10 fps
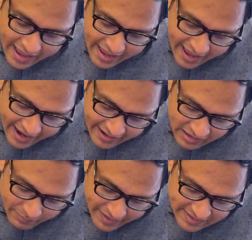
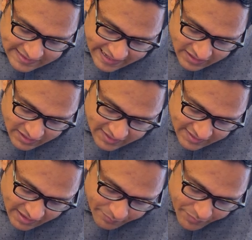angle
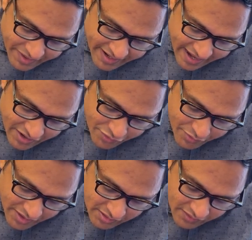bisectors are pretty
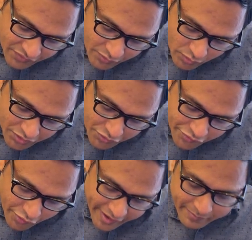accurate if you want to
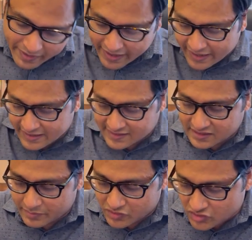draw it by eye
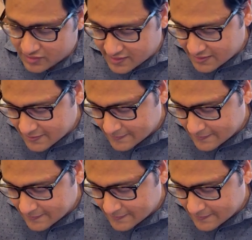estimations.